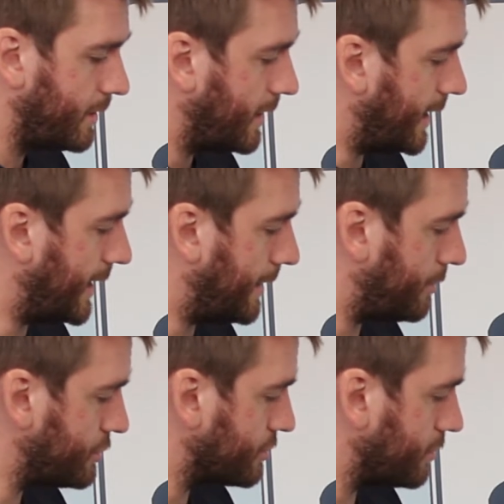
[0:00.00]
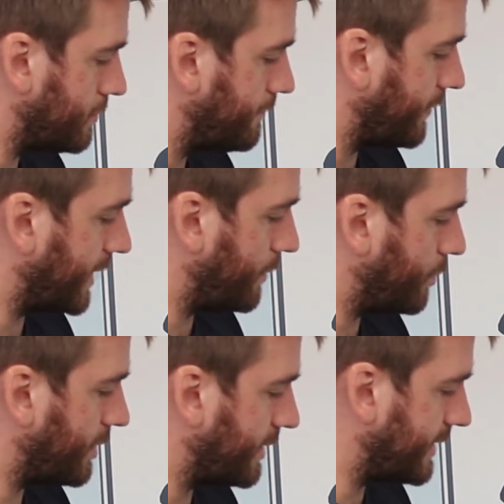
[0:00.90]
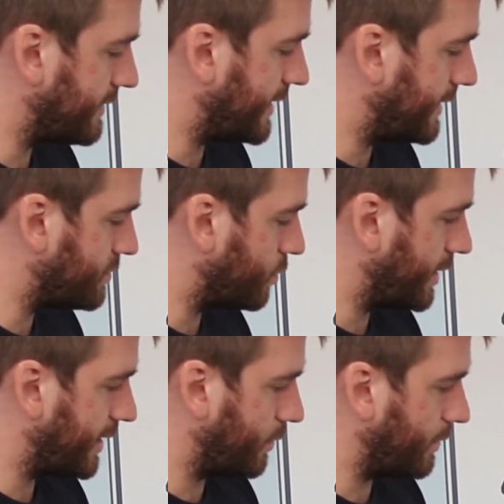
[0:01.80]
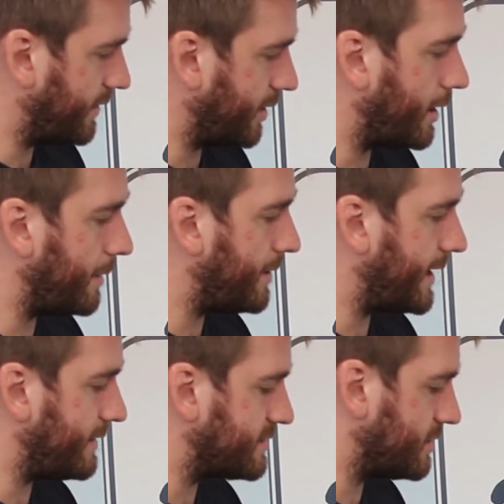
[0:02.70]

module, and we're going to get that working with the iPad.